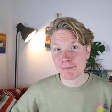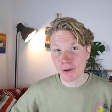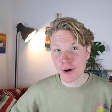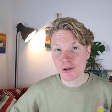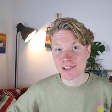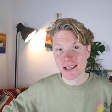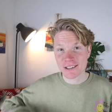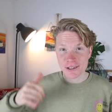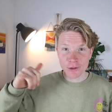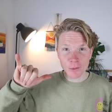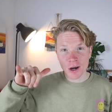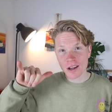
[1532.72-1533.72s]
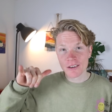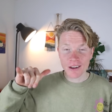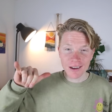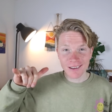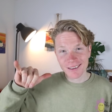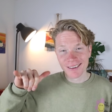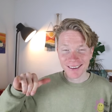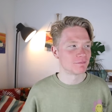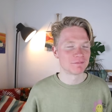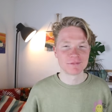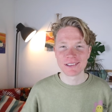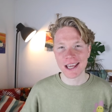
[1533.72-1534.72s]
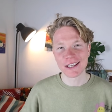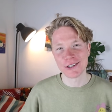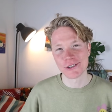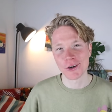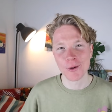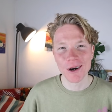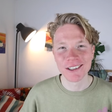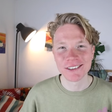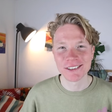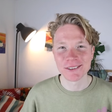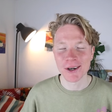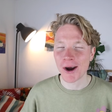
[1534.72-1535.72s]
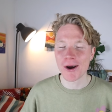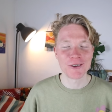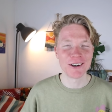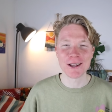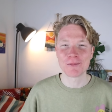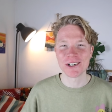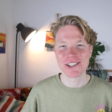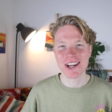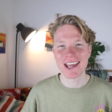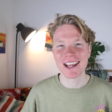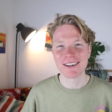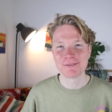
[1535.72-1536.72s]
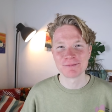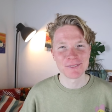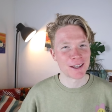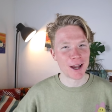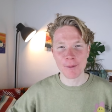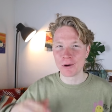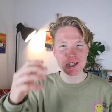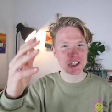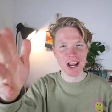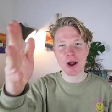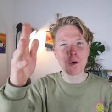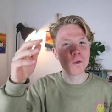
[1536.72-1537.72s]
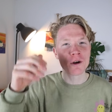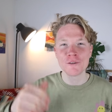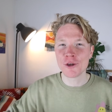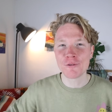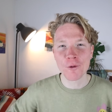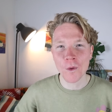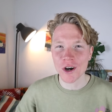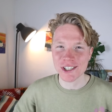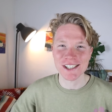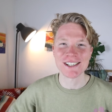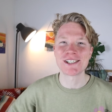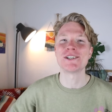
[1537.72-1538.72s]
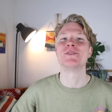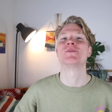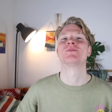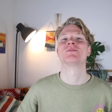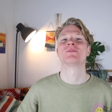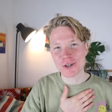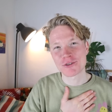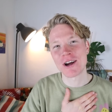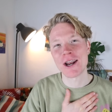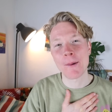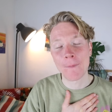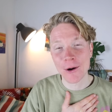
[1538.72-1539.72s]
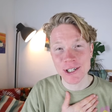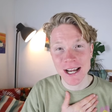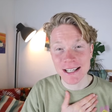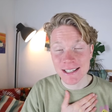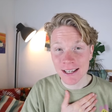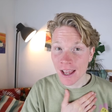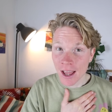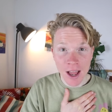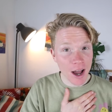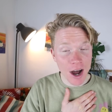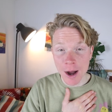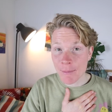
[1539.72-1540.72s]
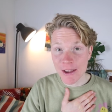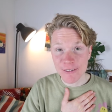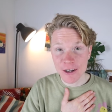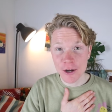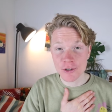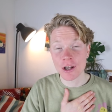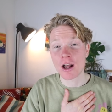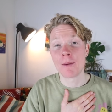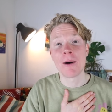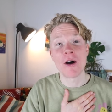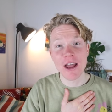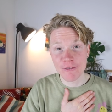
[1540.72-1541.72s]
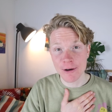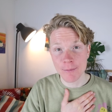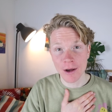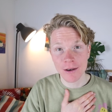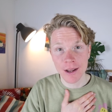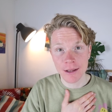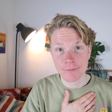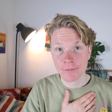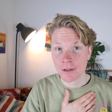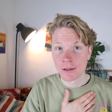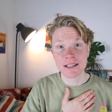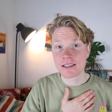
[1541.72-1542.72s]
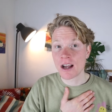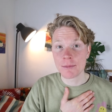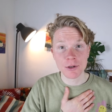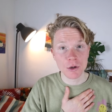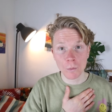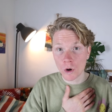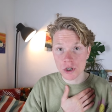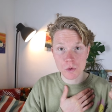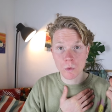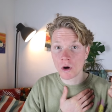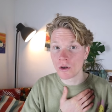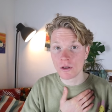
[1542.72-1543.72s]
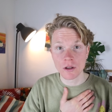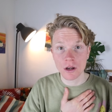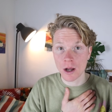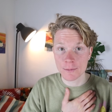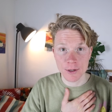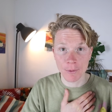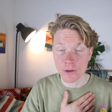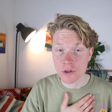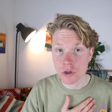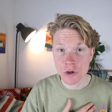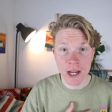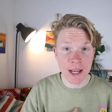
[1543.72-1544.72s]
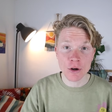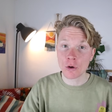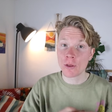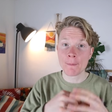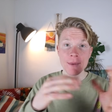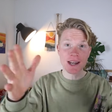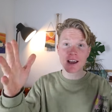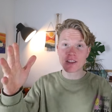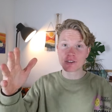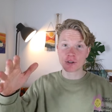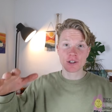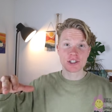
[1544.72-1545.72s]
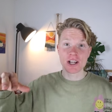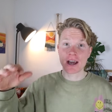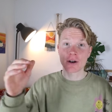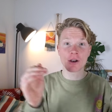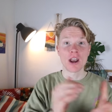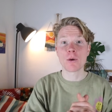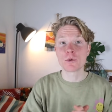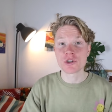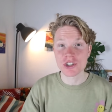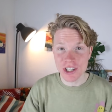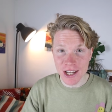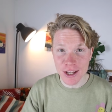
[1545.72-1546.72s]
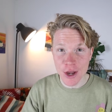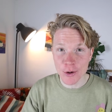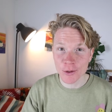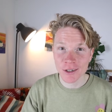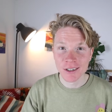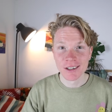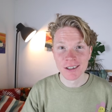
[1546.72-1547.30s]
in both sense of the word. But yeah, thank you so much. I really appreciate it. I appreciate all of you for watching too. I am August Radio Project. I make videos that come up every Monday. In the meantime, you can watch one that comes up on the screen or the many others on the channel and I will see you